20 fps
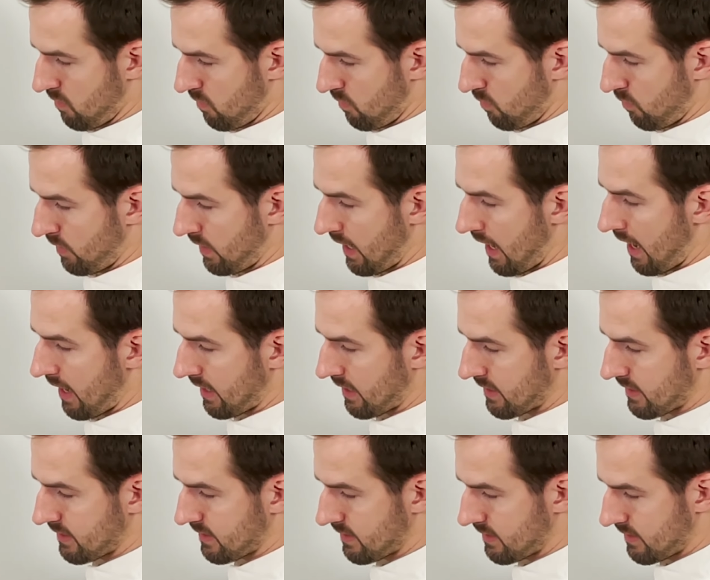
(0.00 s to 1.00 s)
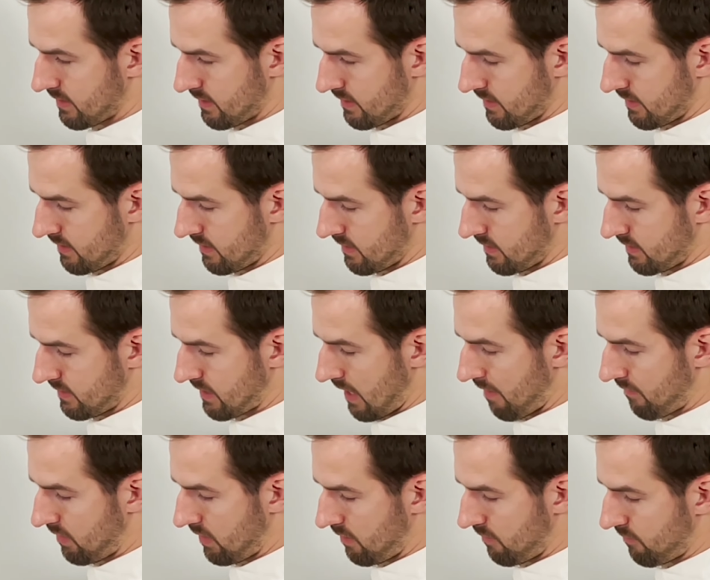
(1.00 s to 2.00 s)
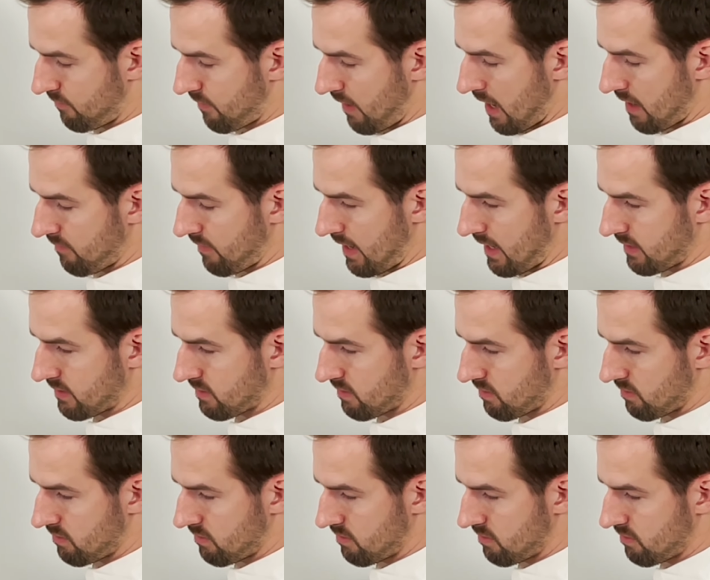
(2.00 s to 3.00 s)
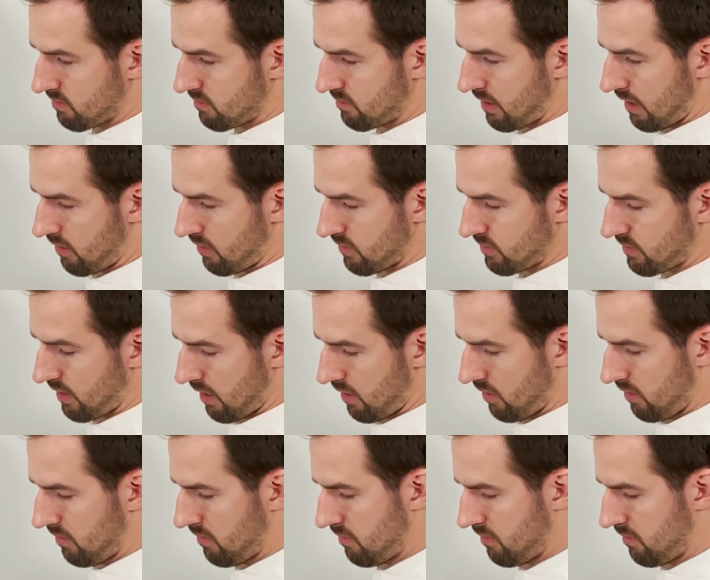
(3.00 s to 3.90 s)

We got 7 5/8 center to center